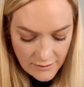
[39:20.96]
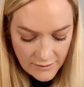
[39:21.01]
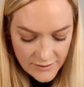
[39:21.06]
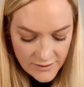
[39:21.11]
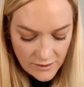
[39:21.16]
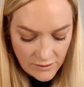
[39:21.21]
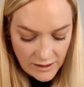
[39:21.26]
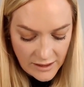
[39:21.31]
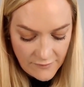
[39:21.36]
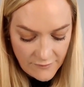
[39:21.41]

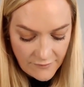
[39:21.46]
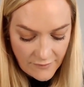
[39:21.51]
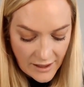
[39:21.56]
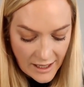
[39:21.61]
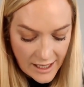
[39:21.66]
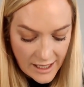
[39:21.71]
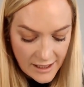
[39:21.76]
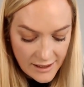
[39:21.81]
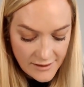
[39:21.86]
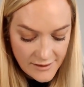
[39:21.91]
So lymph
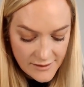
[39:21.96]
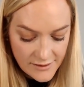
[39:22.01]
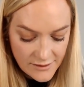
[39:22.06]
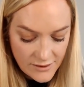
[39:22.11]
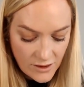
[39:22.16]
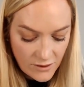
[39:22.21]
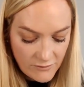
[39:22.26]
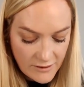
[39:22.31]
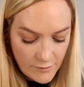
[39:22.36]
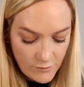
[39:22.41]
has
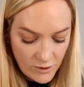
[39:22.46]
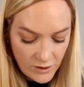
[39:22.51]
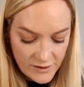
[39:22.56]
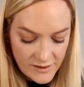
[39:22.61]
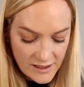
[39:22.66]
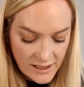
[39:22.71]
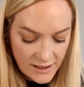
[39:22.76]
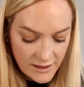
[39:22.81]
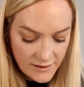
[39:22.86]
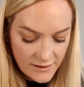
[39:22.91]
no red blood
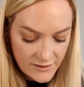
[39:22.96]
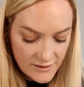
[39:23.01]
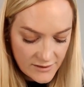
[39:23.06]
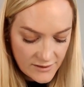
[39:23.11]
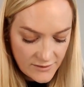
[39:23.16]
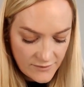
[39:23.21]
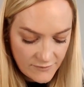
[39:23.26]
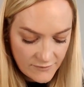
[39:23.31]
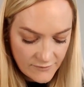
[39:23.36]
cells.